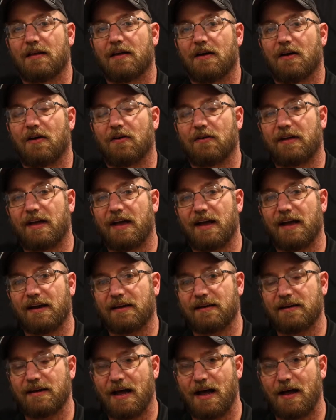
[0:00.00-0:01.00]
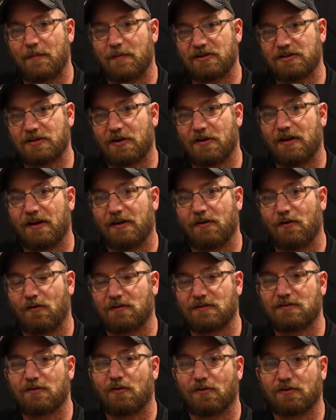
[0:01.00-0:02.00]
Okay, now I'm going to show you an old
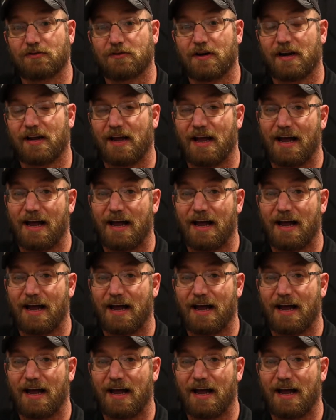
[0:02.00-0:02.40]
school trick